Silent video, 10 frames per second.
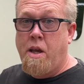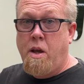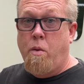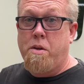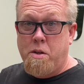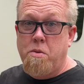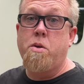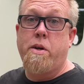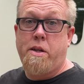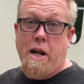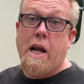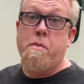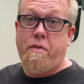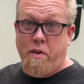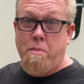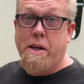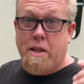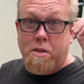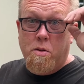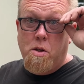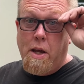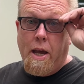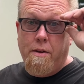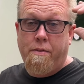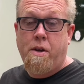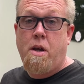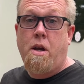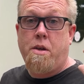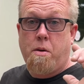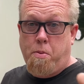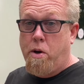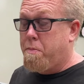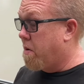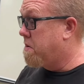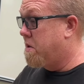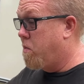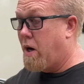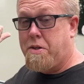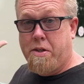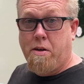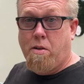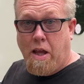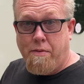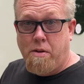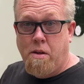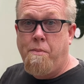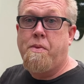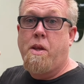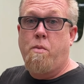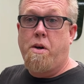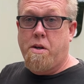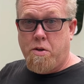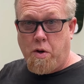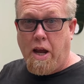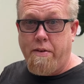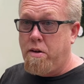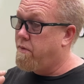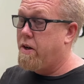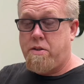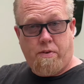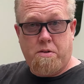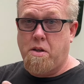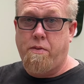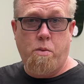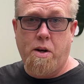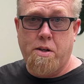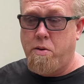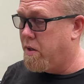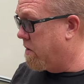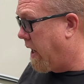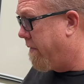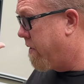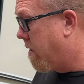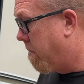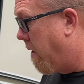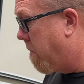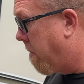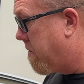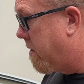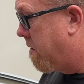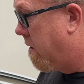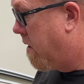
when you do it, you're not going to be filming it, so you'll have your point person watching your level while you're driving, or vice versa if you want to do it and have the other person